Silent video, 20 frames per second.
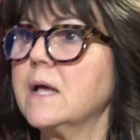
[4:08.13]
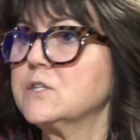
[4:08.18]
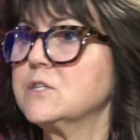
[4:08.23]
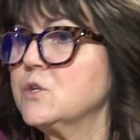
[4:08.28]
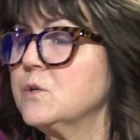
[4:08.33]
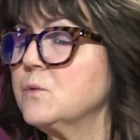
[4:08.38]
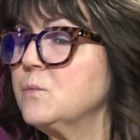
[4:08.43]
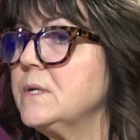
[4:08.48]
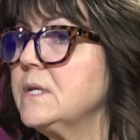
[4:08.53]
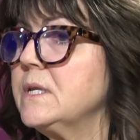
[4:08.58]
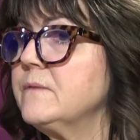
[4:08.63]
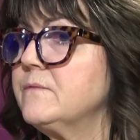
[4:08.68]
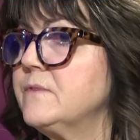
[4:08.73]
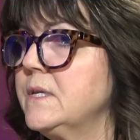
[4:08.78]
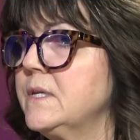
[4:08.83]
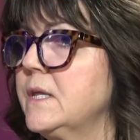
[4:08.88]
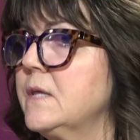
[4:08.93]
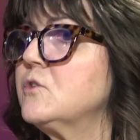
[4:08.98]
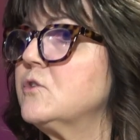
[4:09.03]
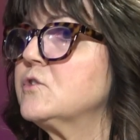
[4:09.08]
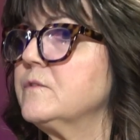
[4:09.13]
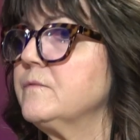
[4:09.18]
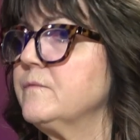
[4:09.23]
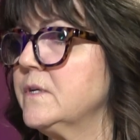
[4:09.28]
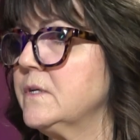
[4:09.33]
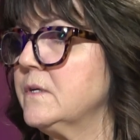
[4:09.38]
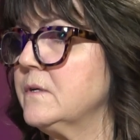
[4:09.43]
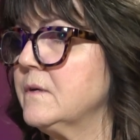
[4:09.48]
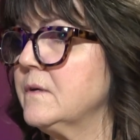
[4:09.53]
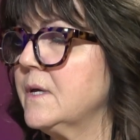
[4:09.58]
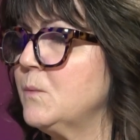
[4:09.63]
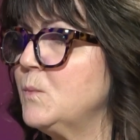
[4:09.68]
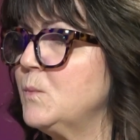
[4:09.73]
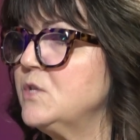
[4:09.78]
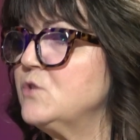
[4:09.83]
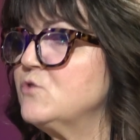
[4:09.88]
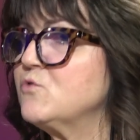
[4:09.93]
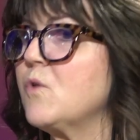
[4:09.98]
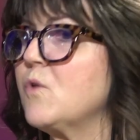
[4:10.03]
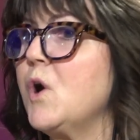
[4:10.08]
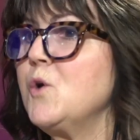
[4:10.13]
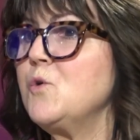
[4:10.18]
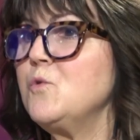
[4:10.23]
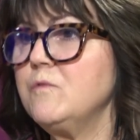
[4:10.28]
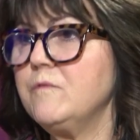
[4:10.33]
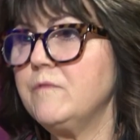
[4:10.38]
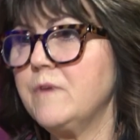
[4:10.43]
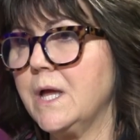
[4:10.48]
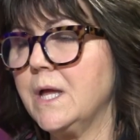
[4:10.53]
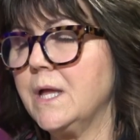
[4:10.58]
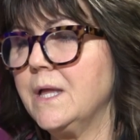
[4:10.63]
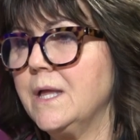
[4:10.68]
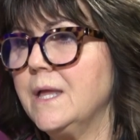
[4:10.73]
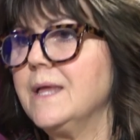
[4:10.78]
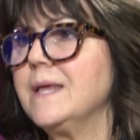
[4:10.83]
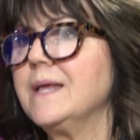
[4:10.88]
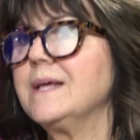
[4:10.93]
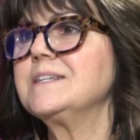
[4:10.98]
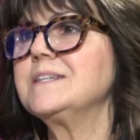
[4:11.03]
we lived in Hendersonville, and we drove to